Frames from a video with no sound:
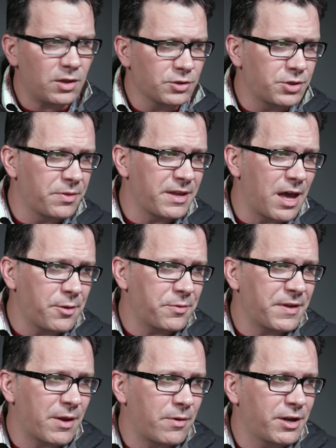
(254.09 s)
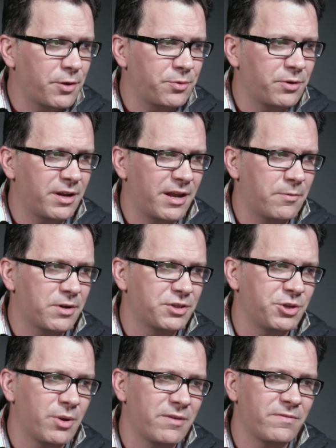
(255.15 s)
So the other thing I wanted to go through today was
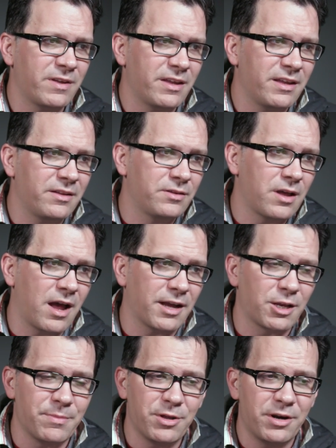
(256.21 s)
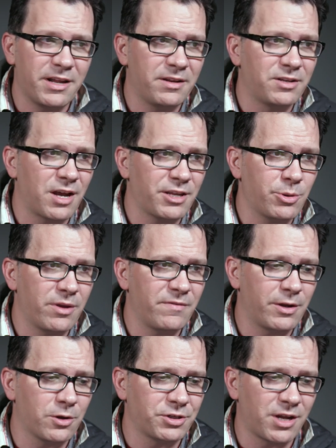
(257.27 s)
UAV uh,
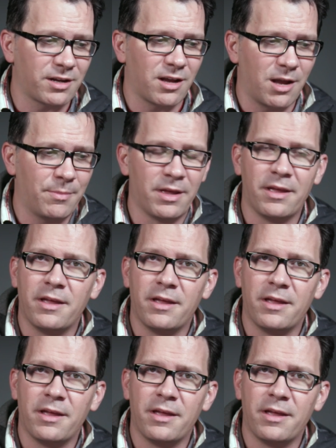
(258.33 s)
community.uavcoach.com.